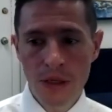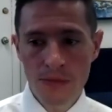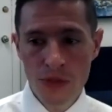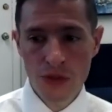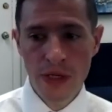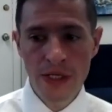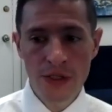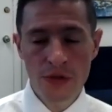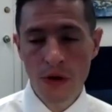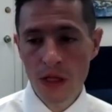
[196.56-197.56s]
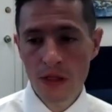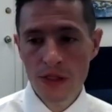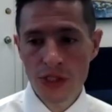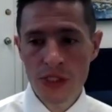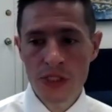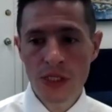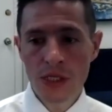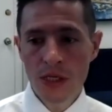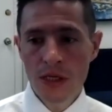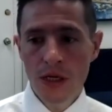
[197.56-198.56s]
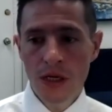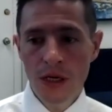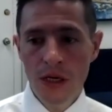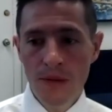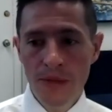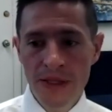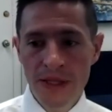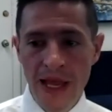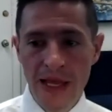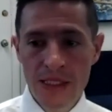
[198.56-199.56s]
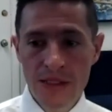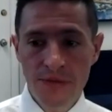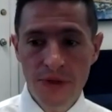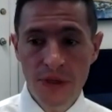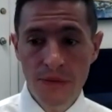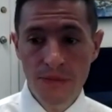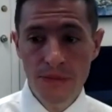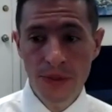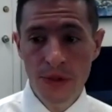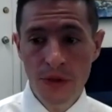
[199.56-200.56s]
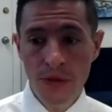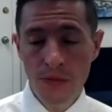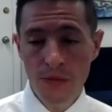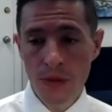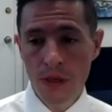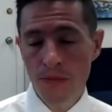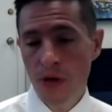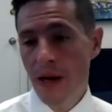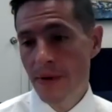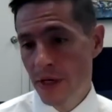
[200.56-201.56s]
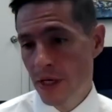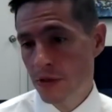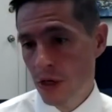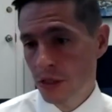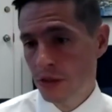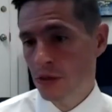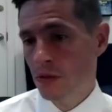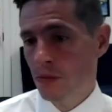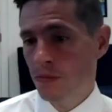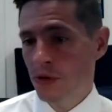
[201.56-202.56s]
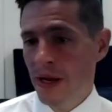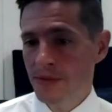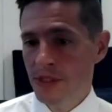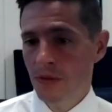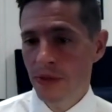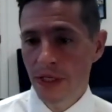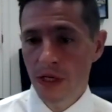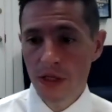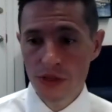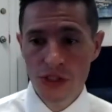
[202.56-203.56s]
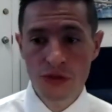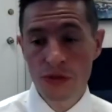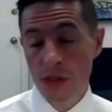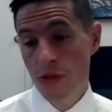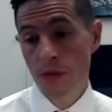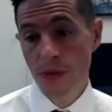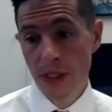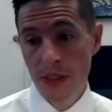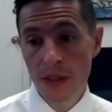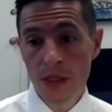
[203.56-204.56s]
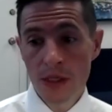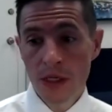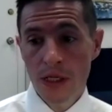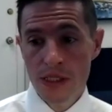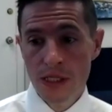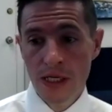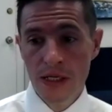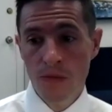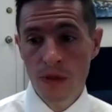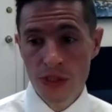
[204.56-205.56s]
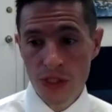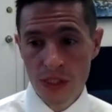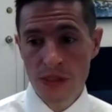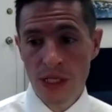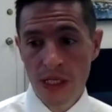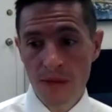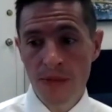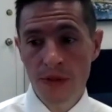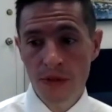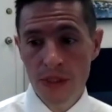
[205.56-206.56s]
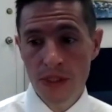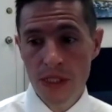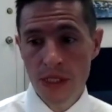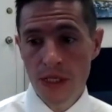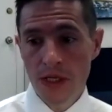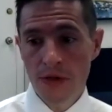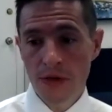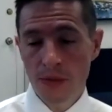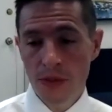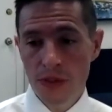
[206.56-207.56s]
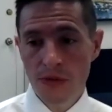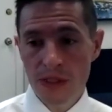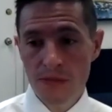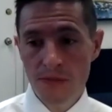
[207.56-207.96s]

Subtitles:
trained neurologist, in the hands of a, you know, primary care doctor, or perhaps a radiologist who's interpreting a study, which is kind of billed as, you know, a person who has,